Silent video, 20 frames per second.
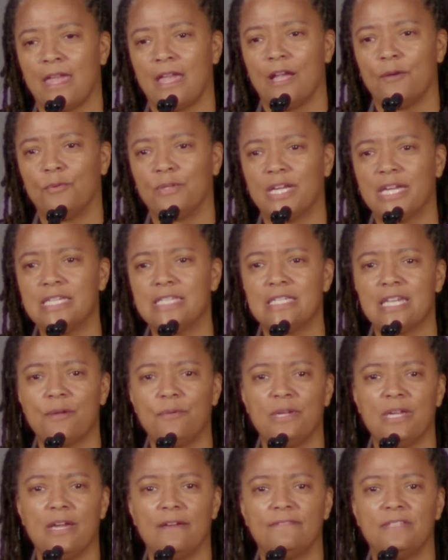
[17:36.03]
And when I say
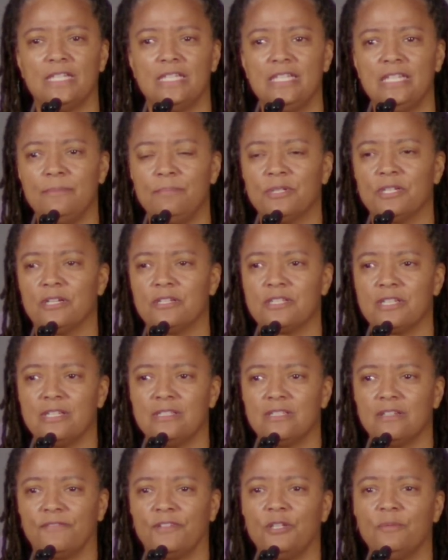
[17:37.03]
we have to deepen our
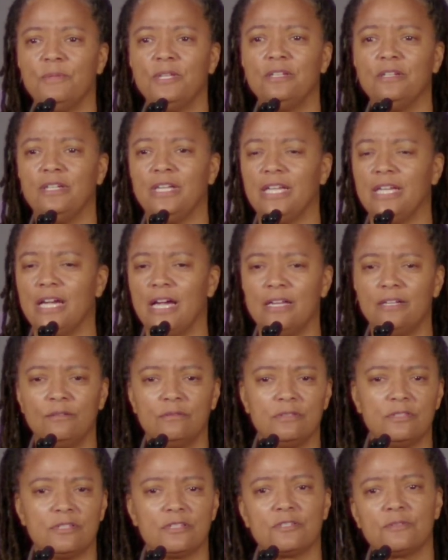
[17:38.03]
sense of community, I
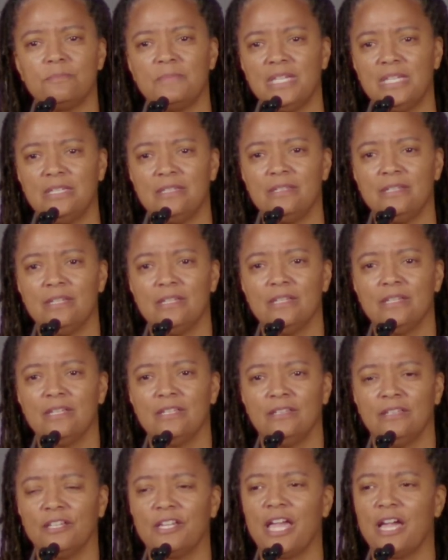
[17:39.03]
don't just mean
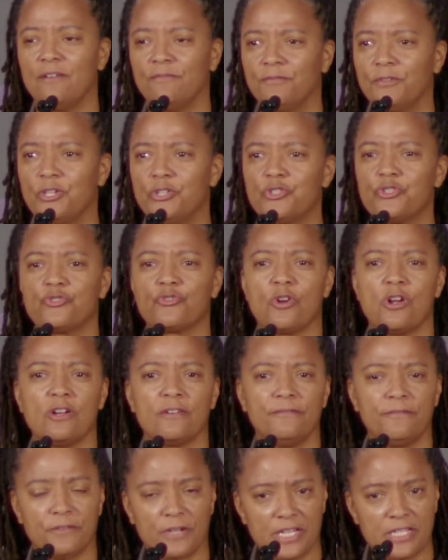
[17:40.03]
look out for your
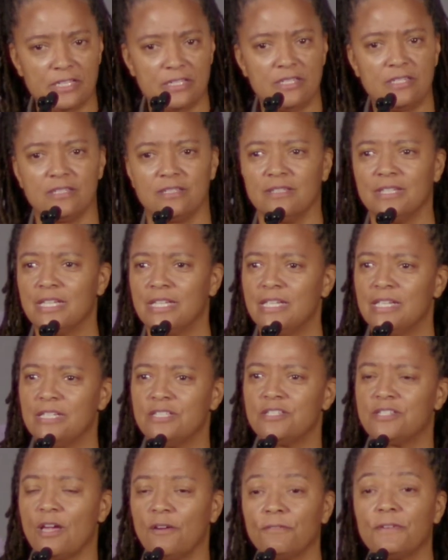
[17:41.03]
strong friends and
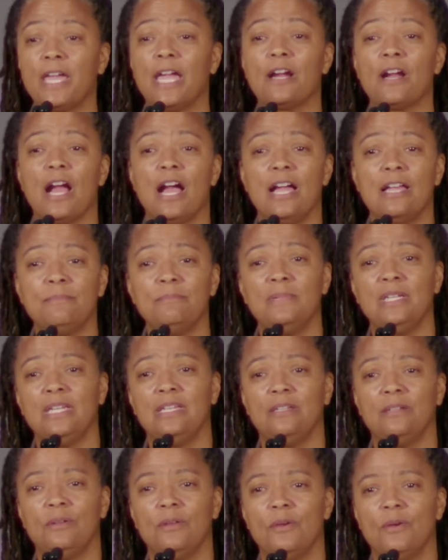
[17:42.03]
self-care. I
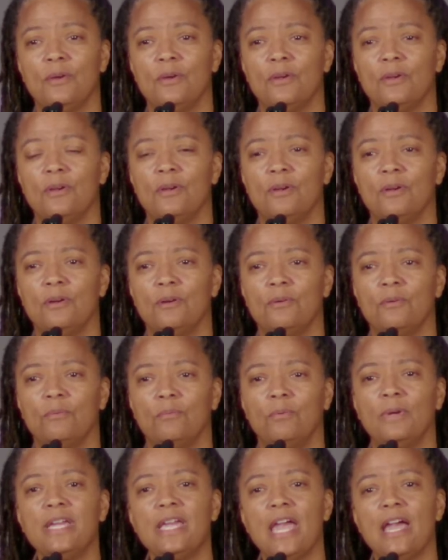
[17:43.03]
mean,
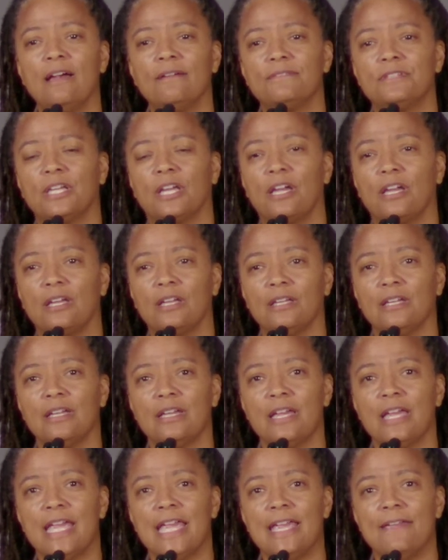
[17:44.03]
we have to
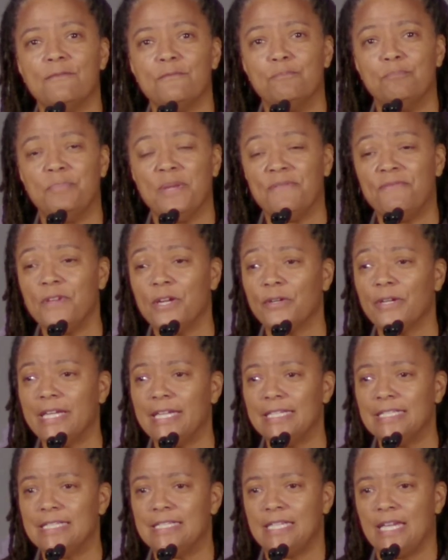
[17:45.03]
be
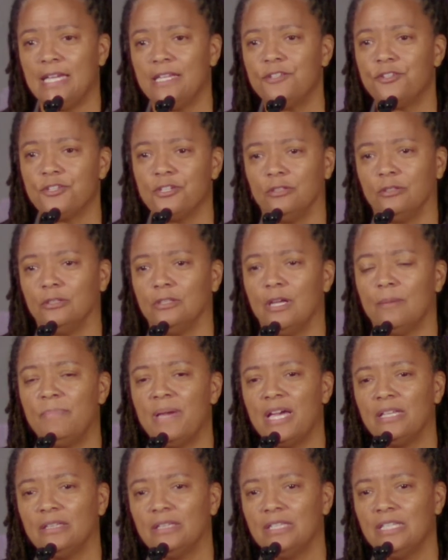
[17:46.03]
very intentional
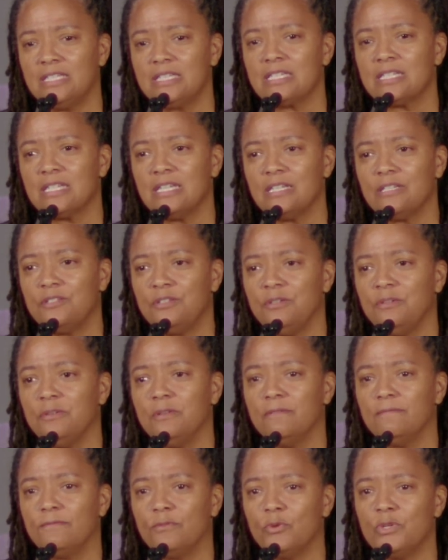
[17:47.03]
about listening to
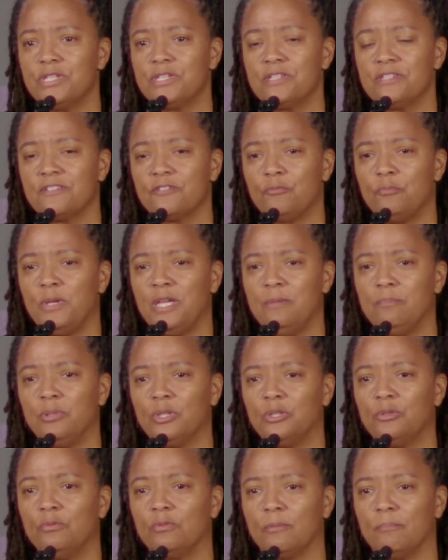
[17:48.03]
the voices of
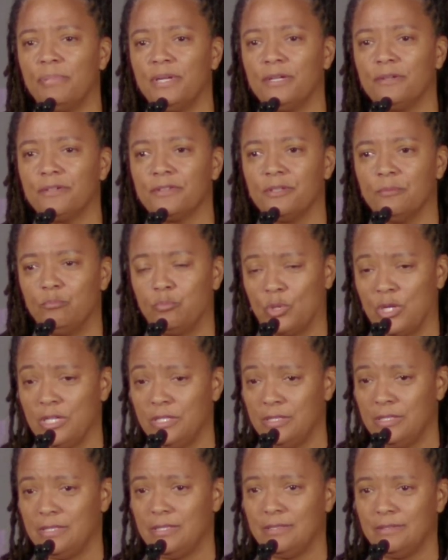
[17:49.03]
people who are bearing the
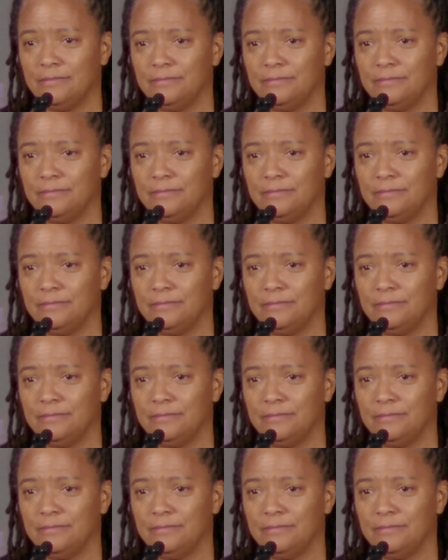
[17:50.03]
brunt,